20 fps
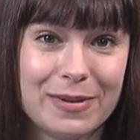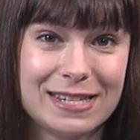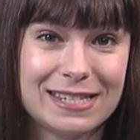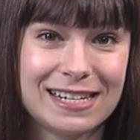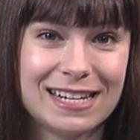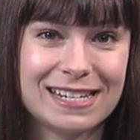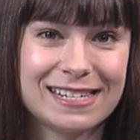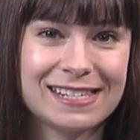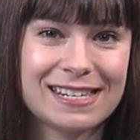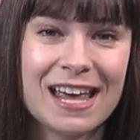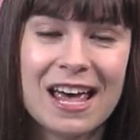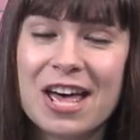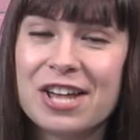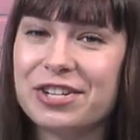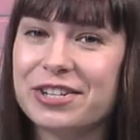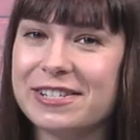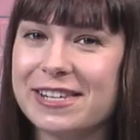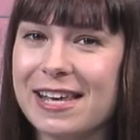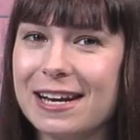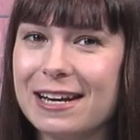business.
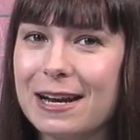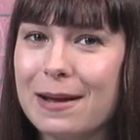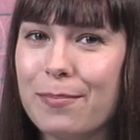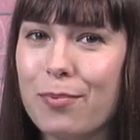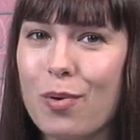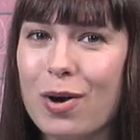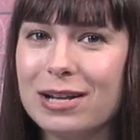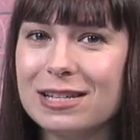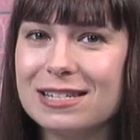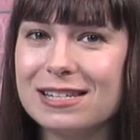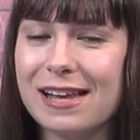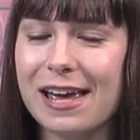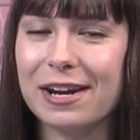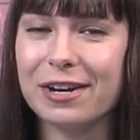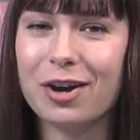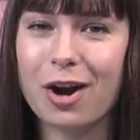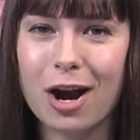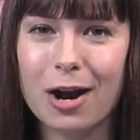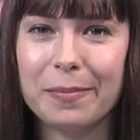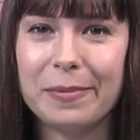Just set it up once
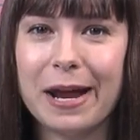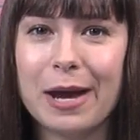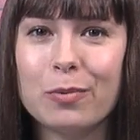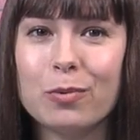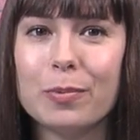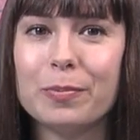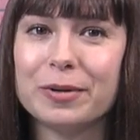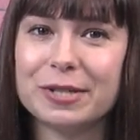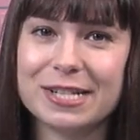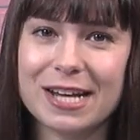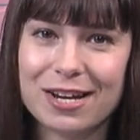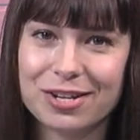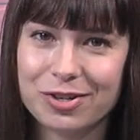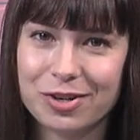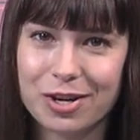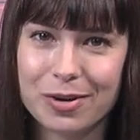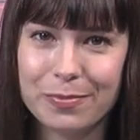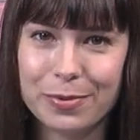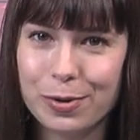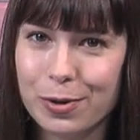and Carbonite will protect
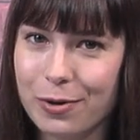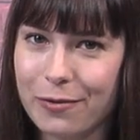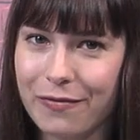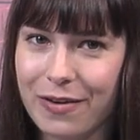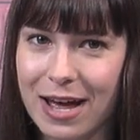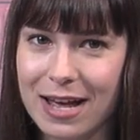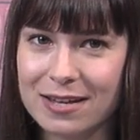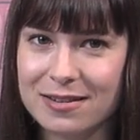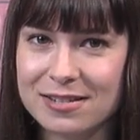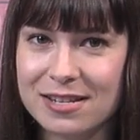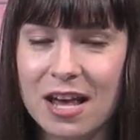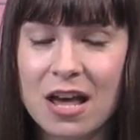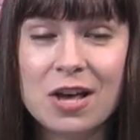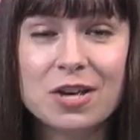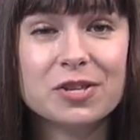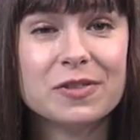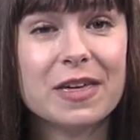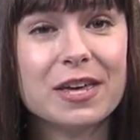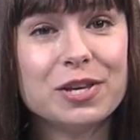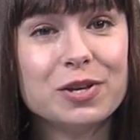your computer files
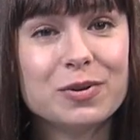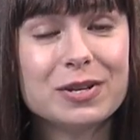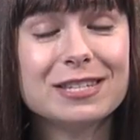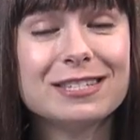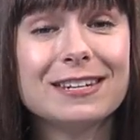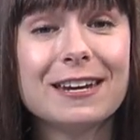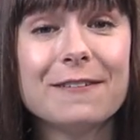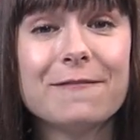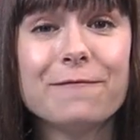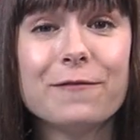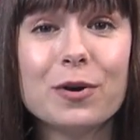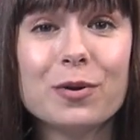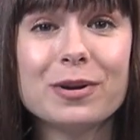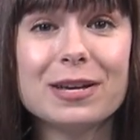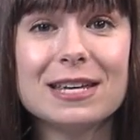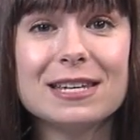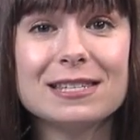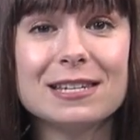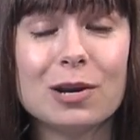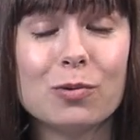so that you can stay
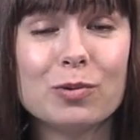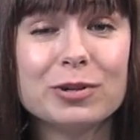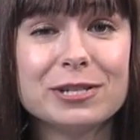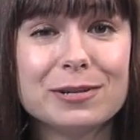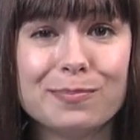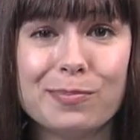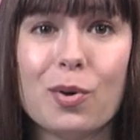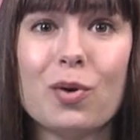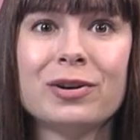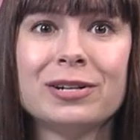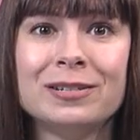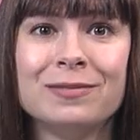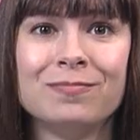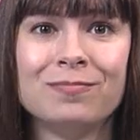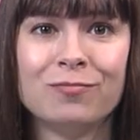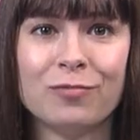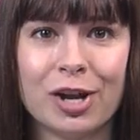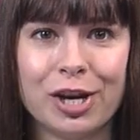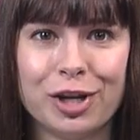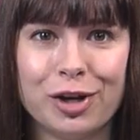focused on what's important
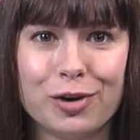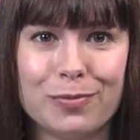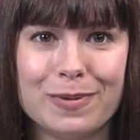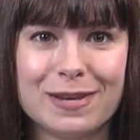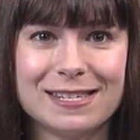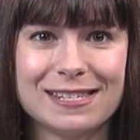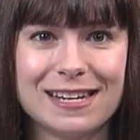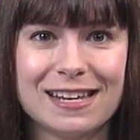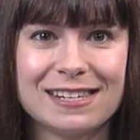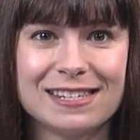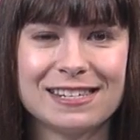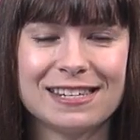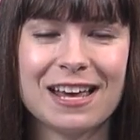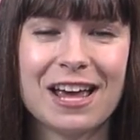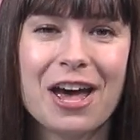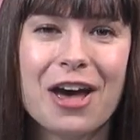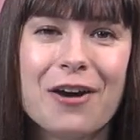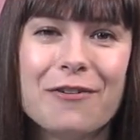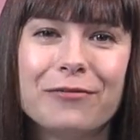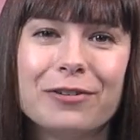running your business.
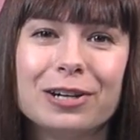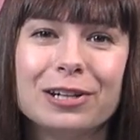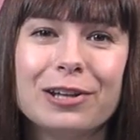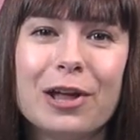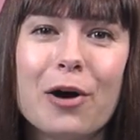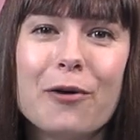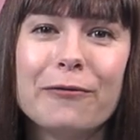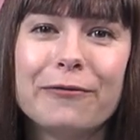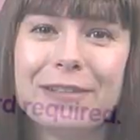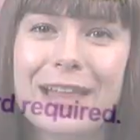For a low